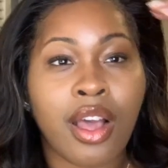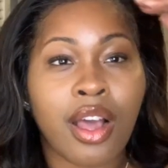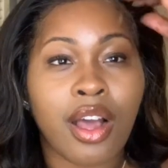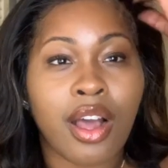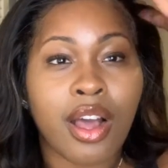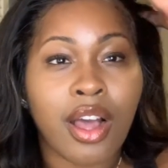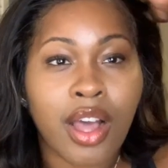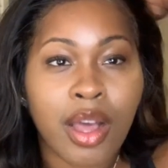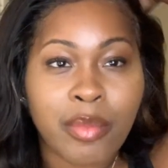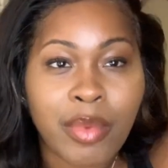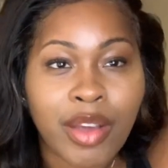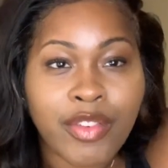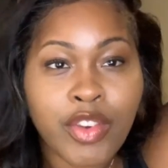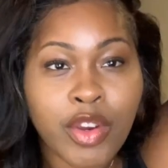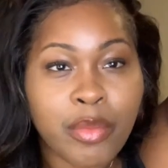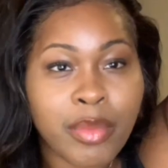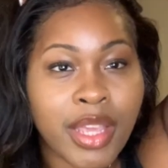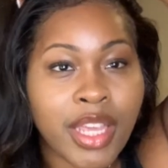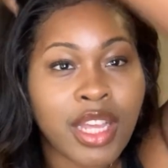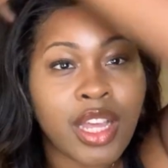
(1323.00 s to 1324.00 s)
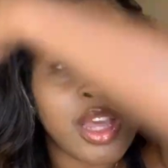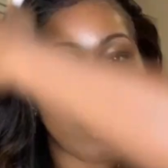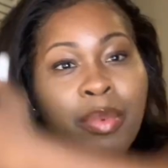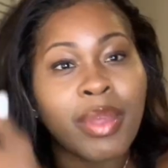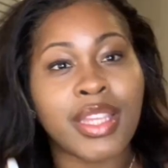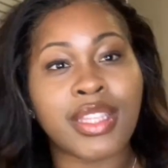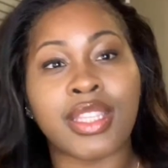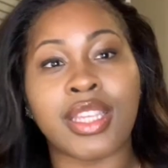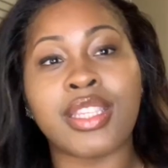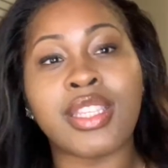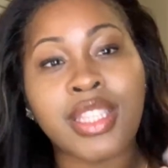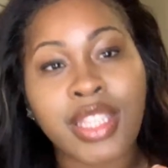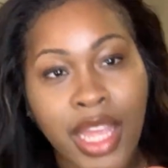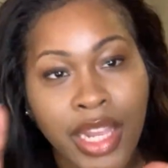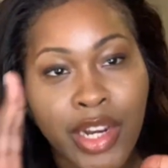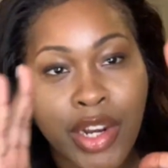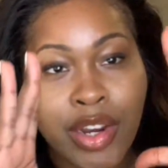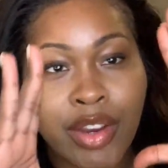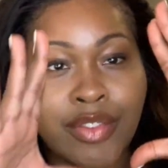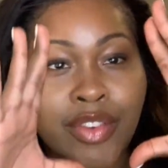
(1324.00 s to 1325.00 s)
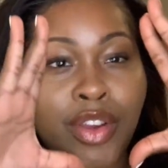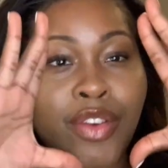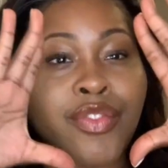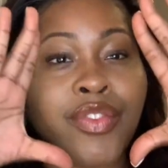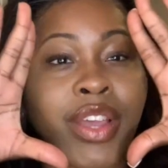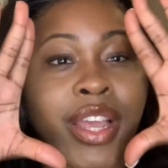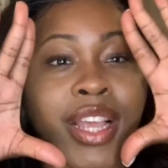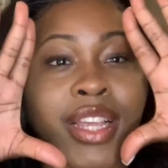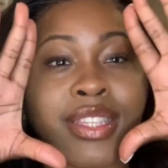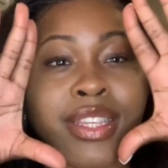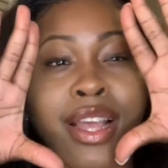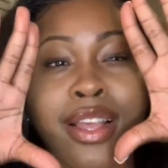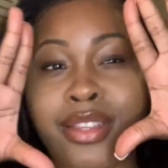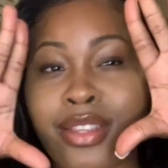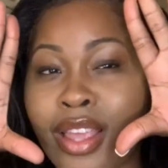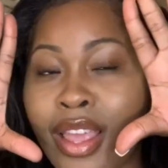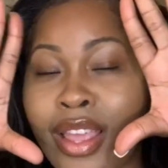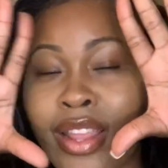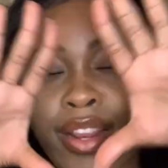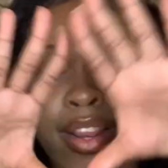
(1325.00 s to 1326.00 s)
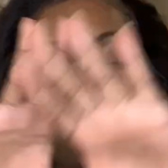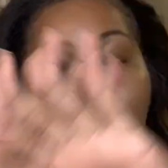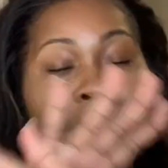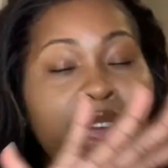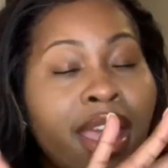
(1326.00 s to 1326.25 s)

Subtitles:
of your makeup is the center of your face, and